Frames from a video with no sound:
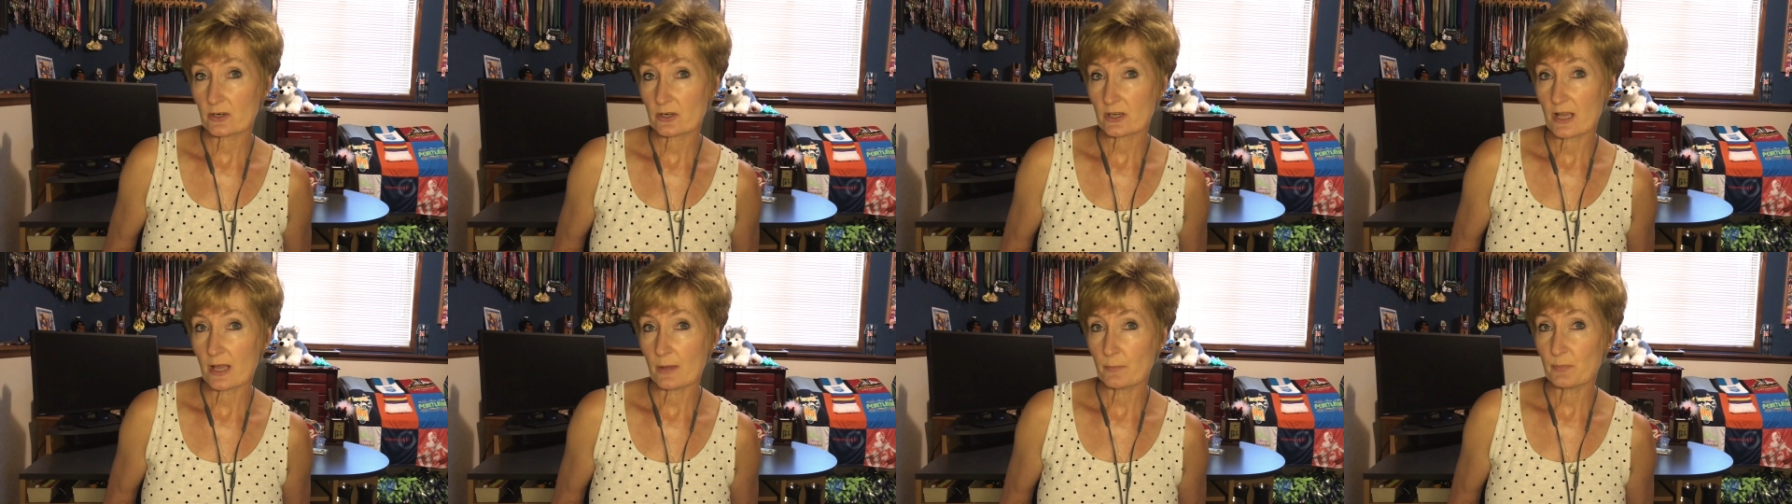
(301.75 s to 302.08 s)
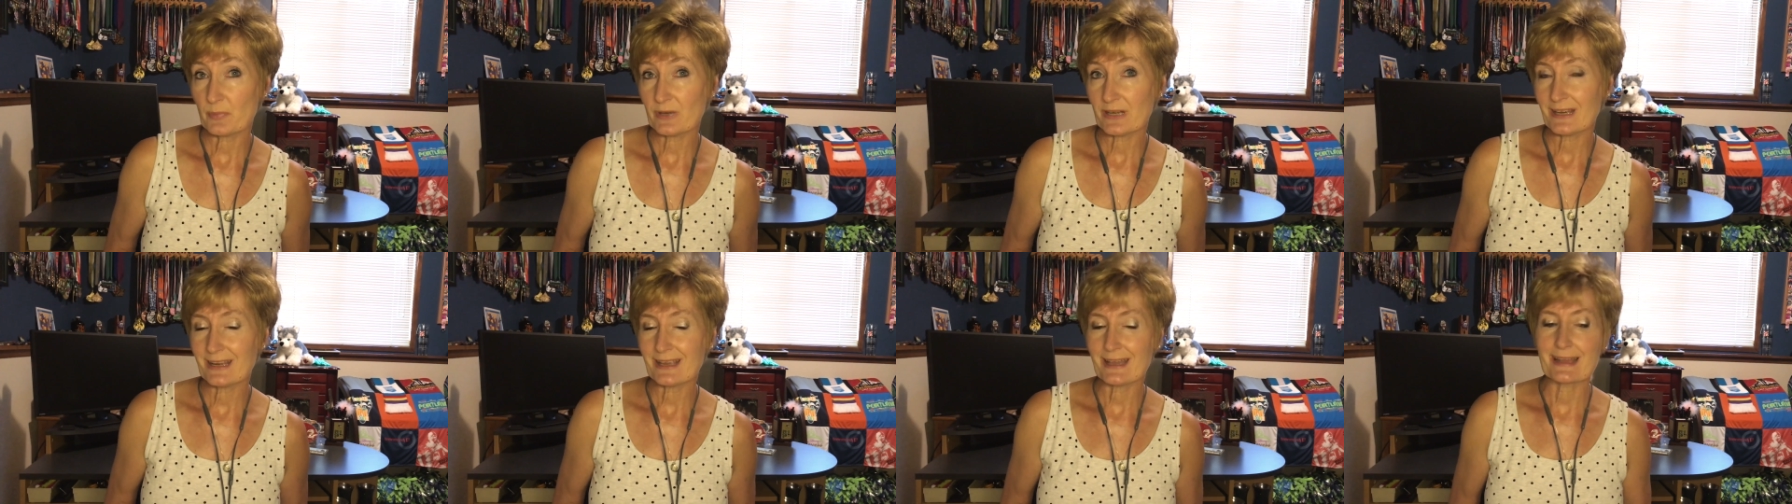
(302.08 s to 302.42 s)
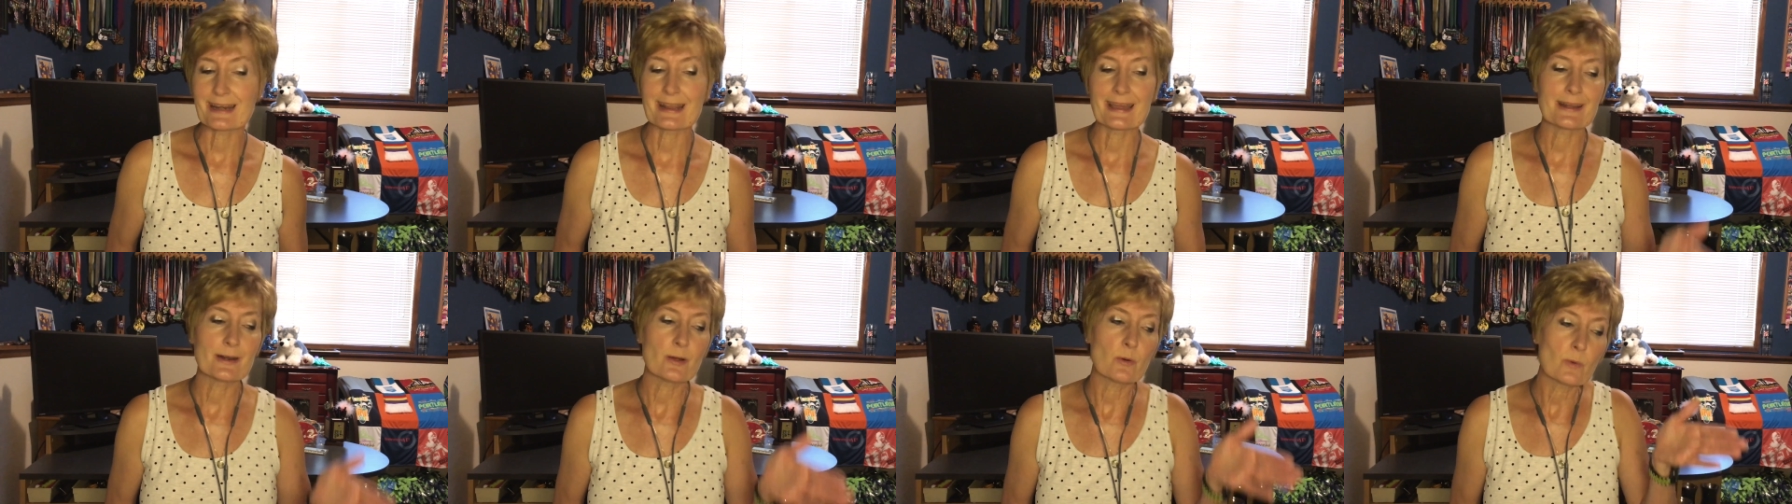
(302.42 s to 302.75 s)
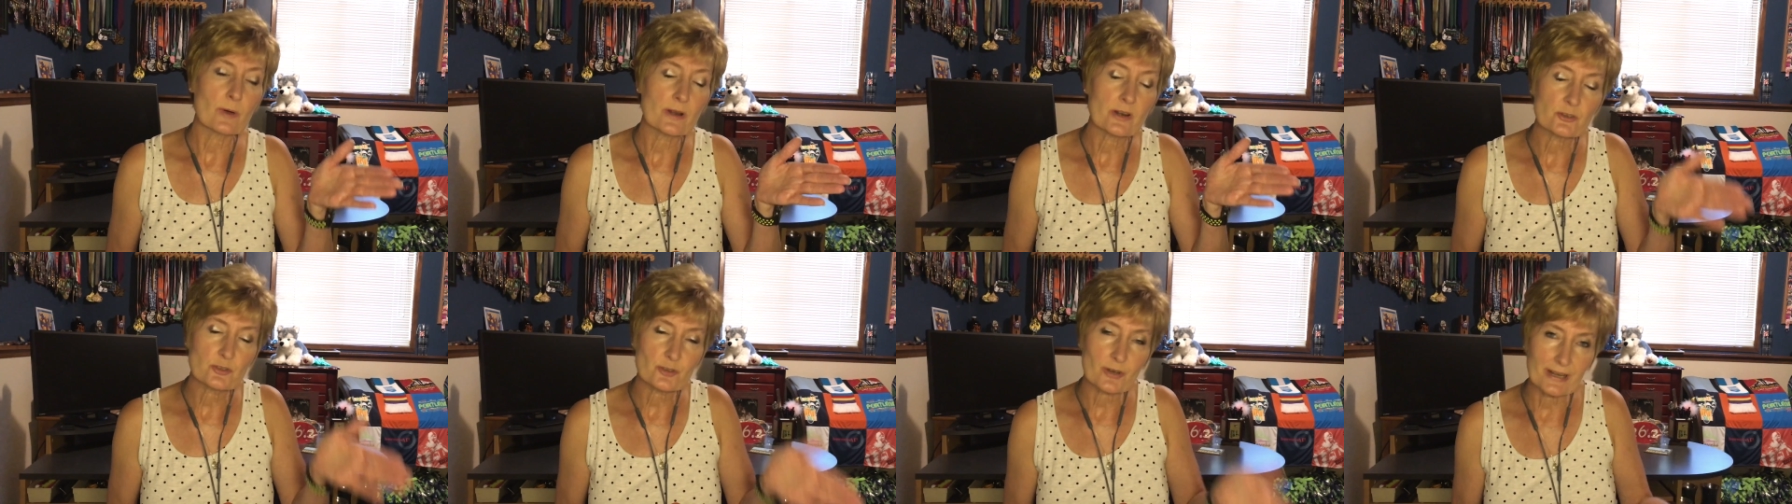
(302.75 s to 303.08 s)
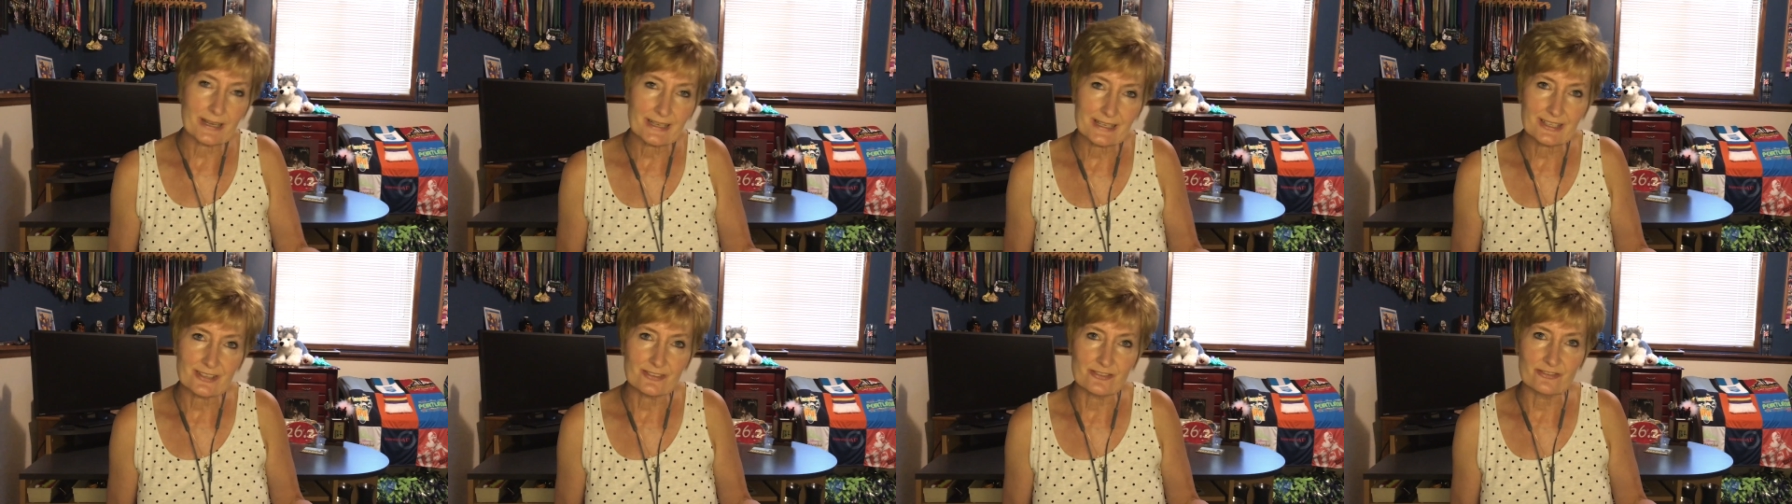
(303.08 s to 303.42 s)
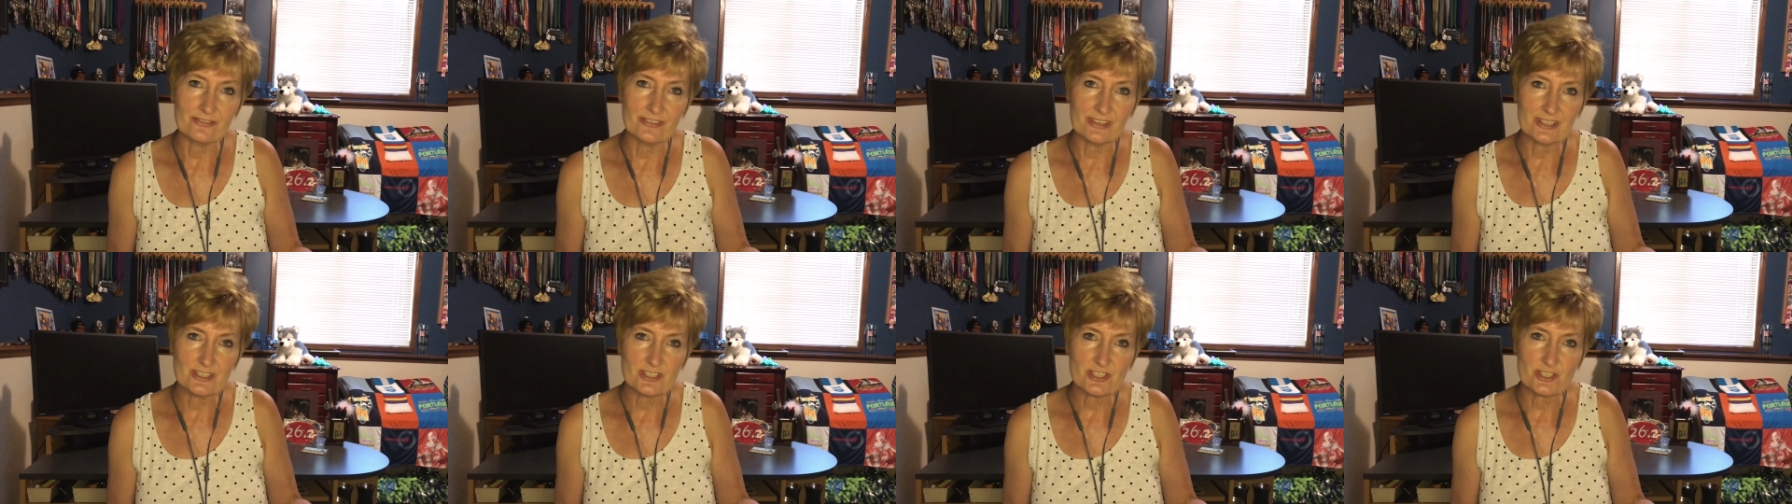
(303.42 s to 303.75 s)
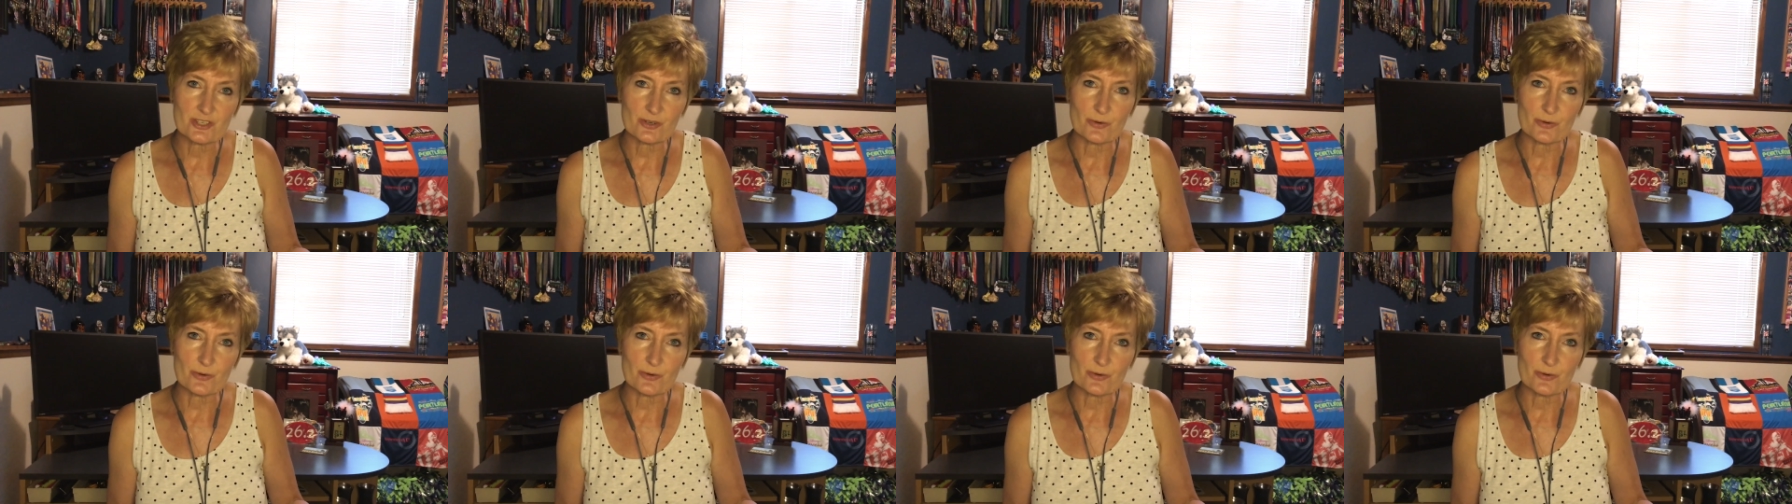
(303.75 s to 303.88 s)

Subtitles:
company, and I don't want to try to convince